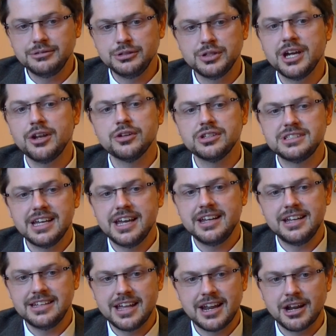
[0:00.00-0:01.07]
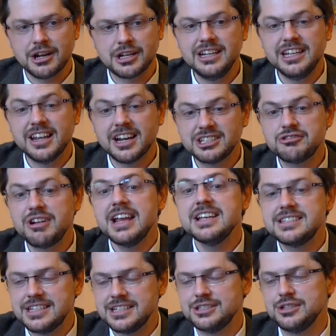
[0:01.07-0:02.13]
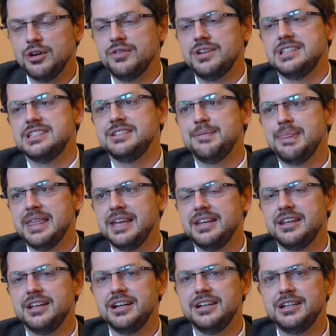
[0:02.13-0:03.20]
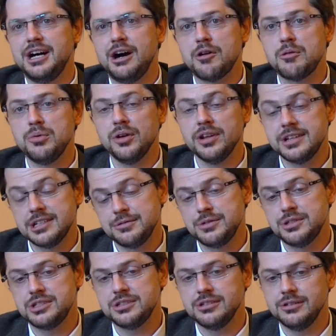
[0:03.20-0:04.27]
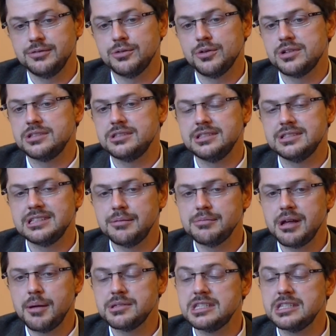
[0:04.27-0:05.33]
you cannot say that there are clear traces of it in our politics, which of course sometimes